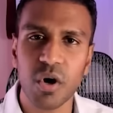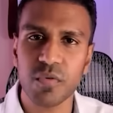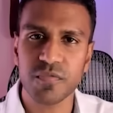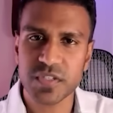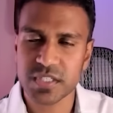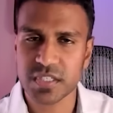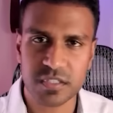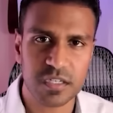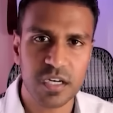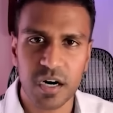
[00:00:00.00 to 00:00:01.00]
oh,
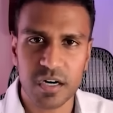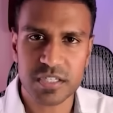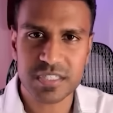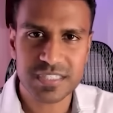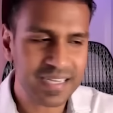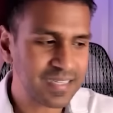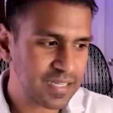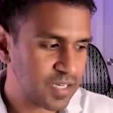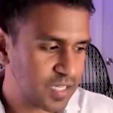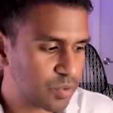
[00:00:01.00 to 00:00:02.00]
physicists are just setting
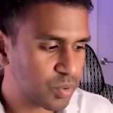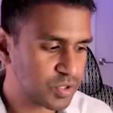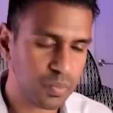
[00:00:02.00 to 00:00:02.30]
it equal to